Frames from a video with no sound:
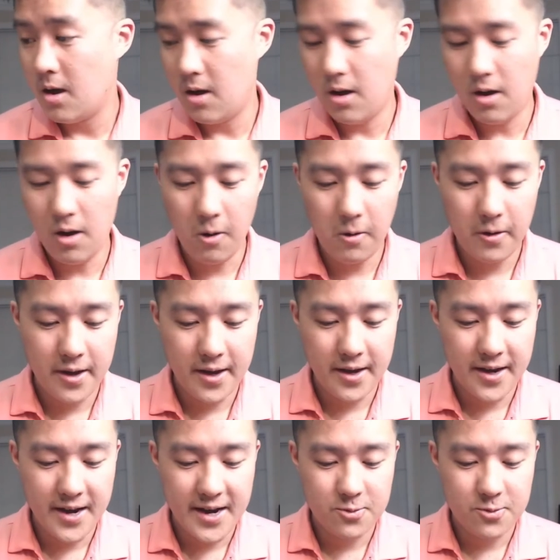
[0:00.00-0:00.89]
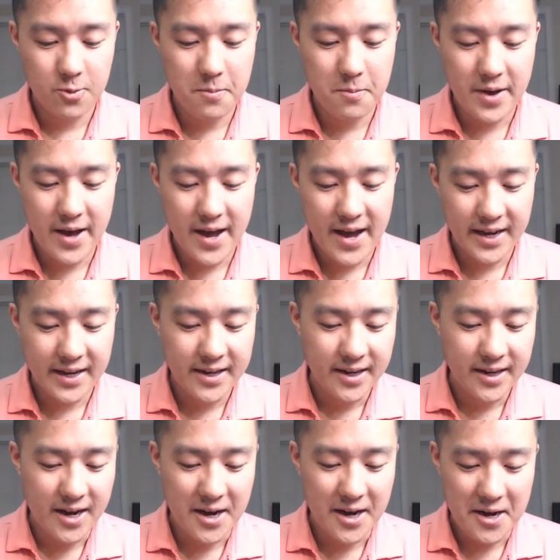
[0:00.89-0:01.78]
Okay guys, we're back.
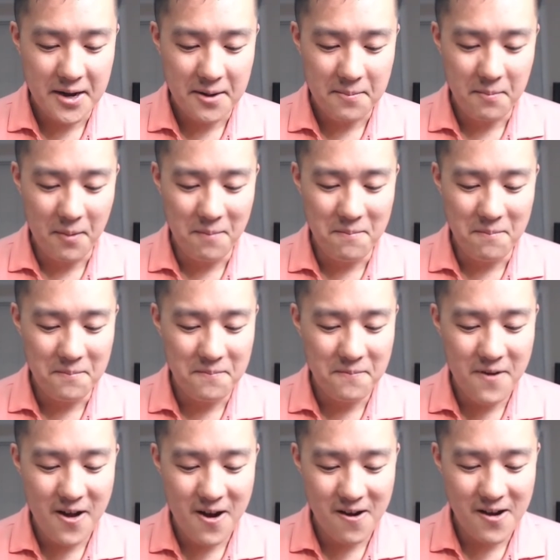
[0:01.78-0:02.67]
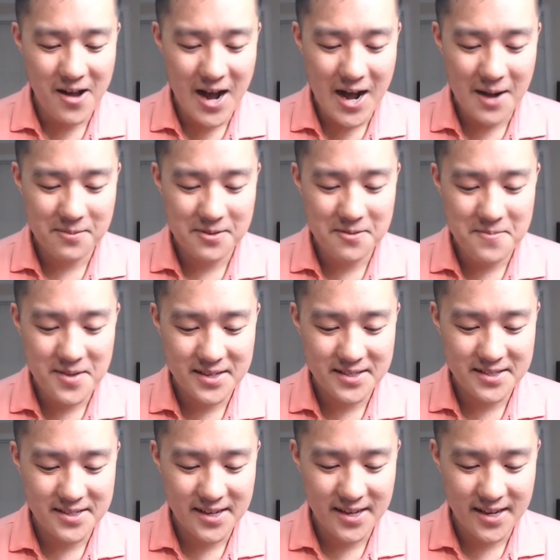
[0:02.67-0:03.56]
I'm very
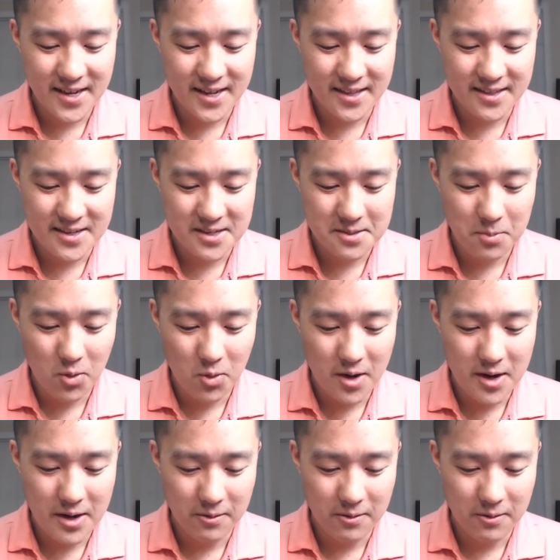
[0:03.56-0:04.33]
optimistic at this point